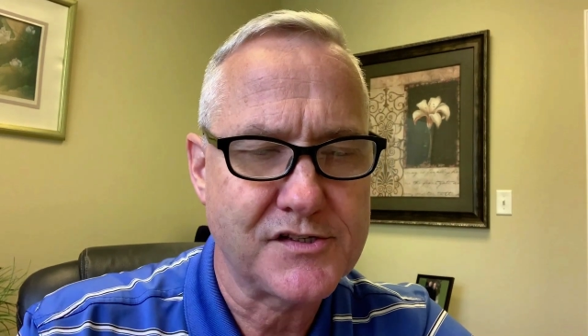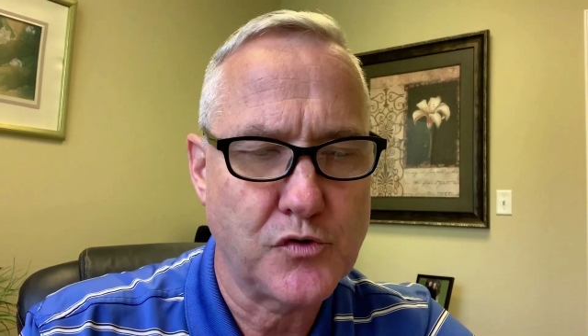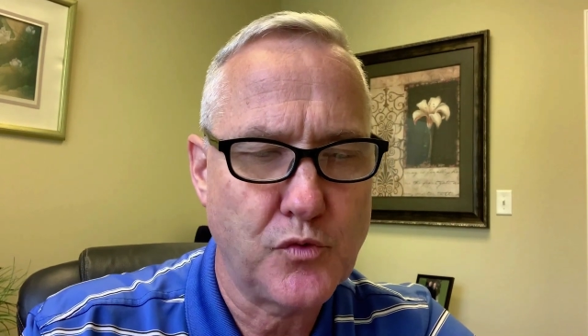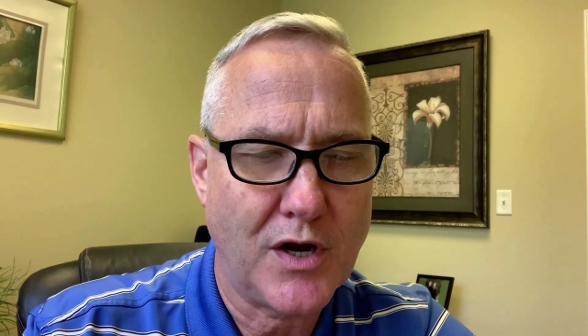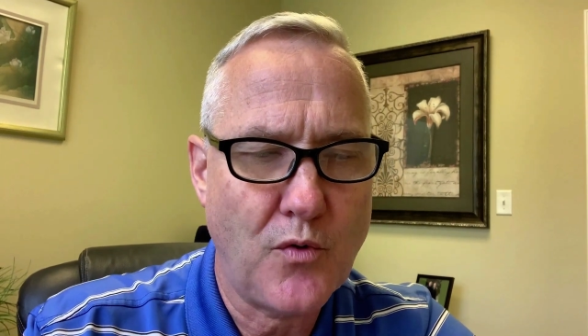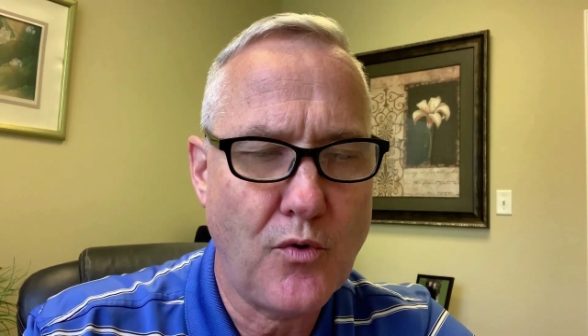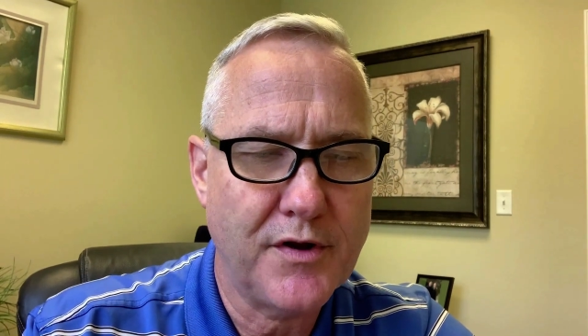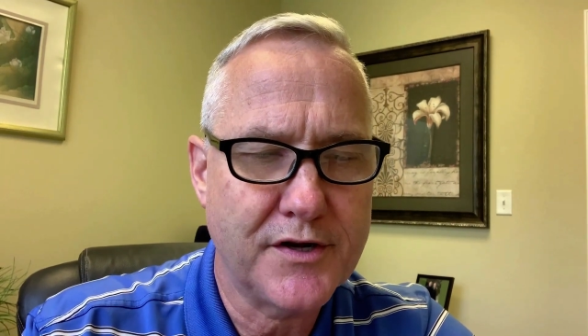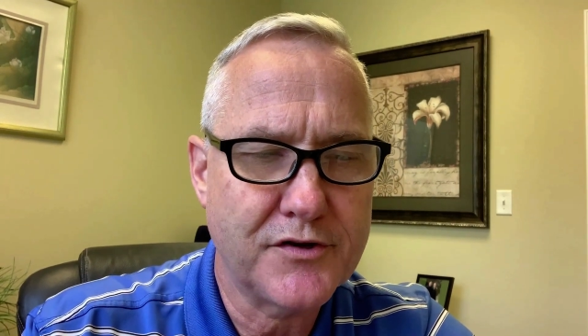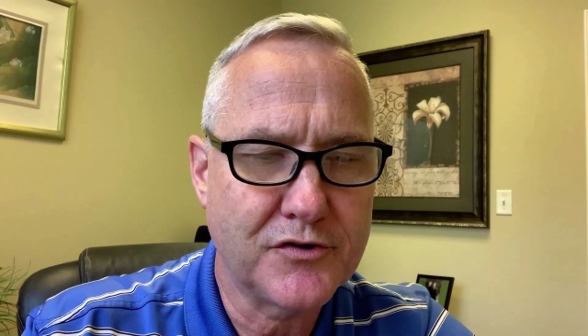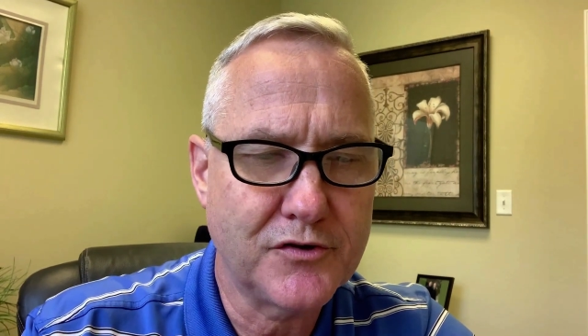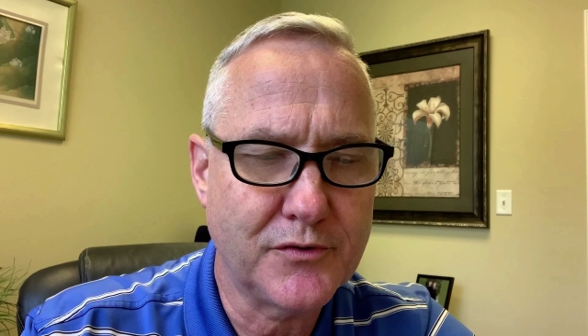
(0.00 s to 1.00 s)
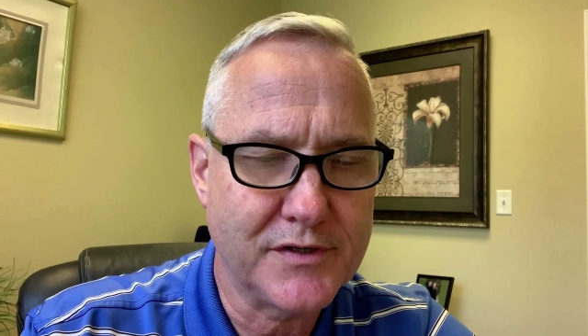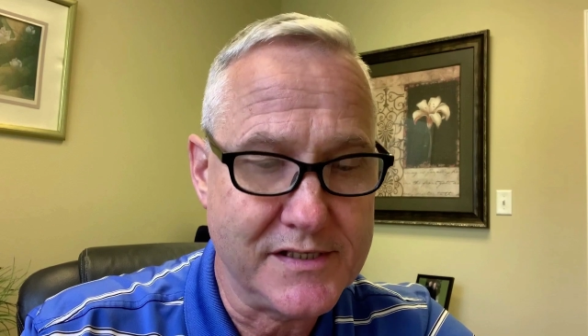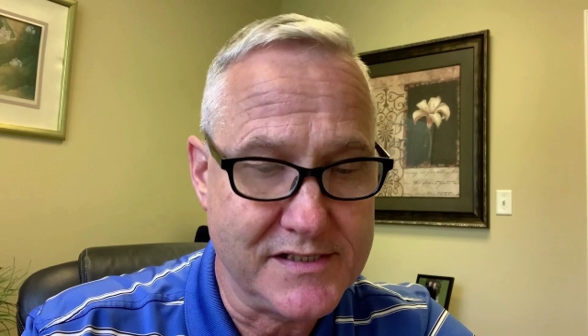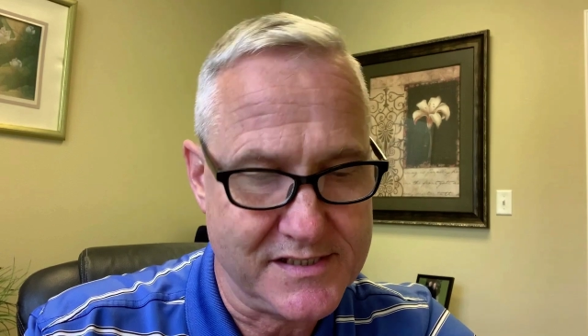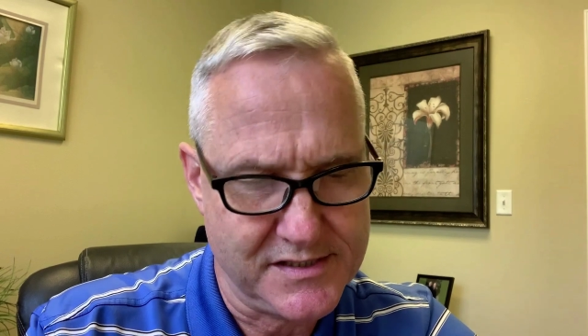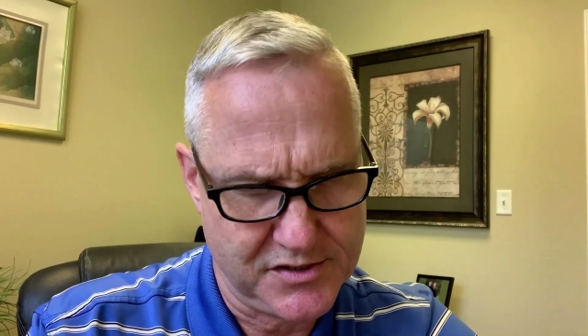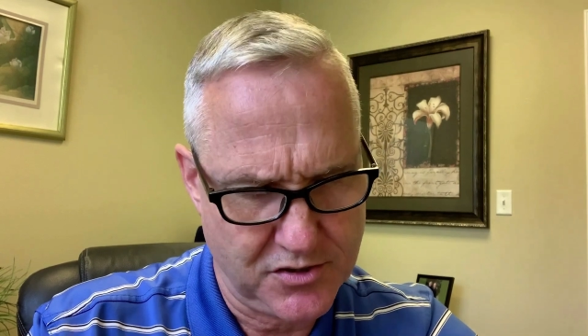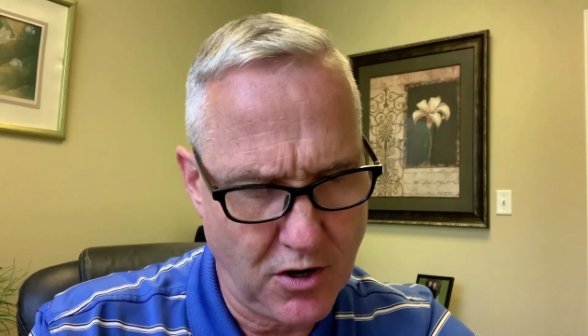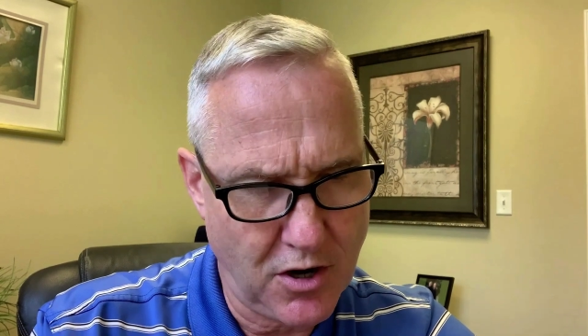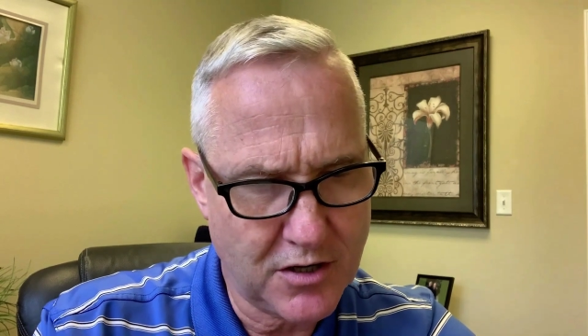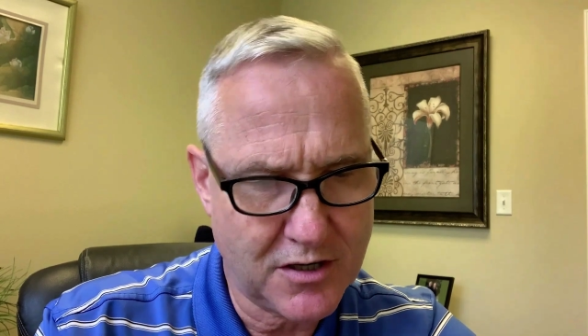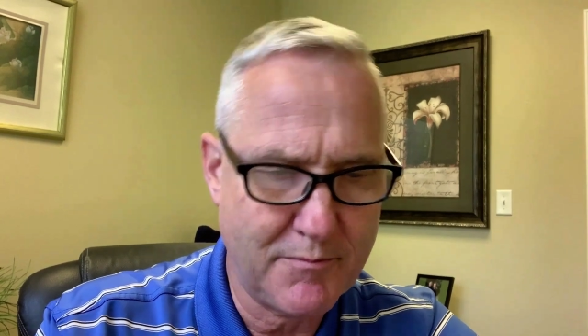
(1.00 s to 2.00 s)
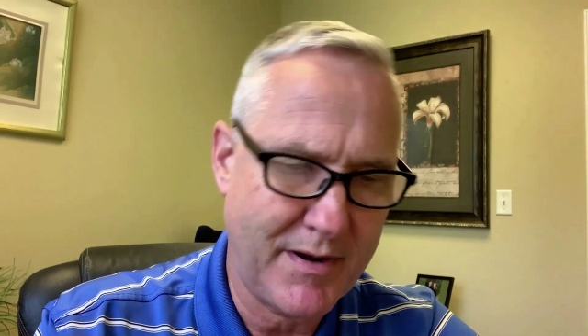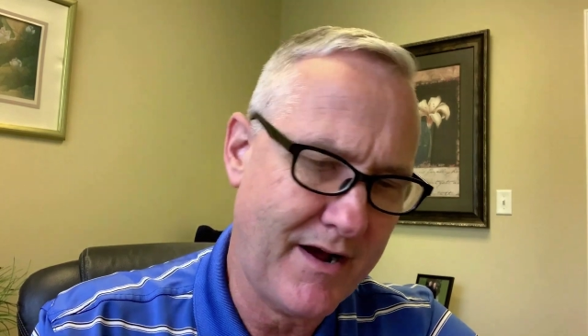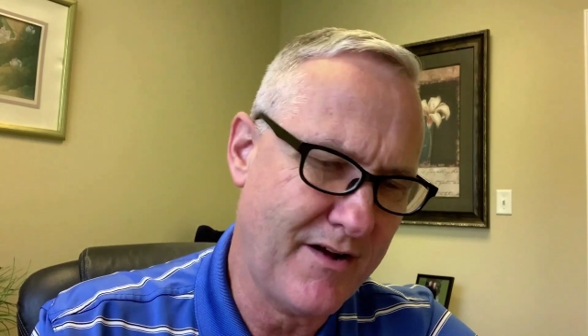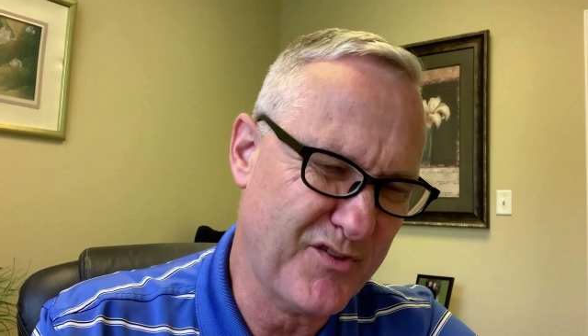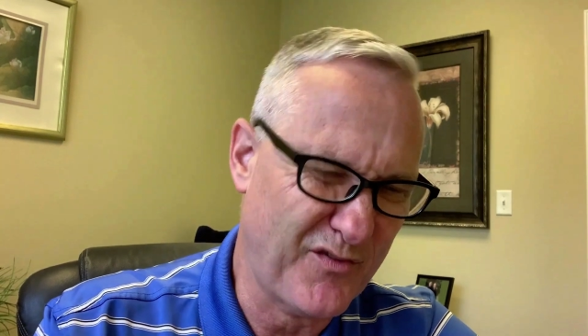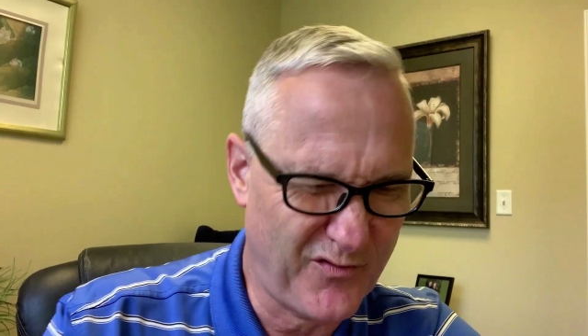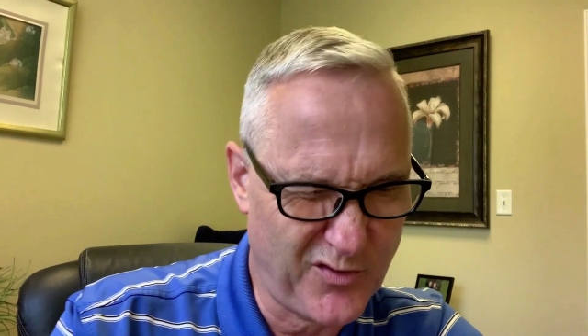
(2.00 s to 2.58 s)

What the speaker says: And so what I want to do is talk about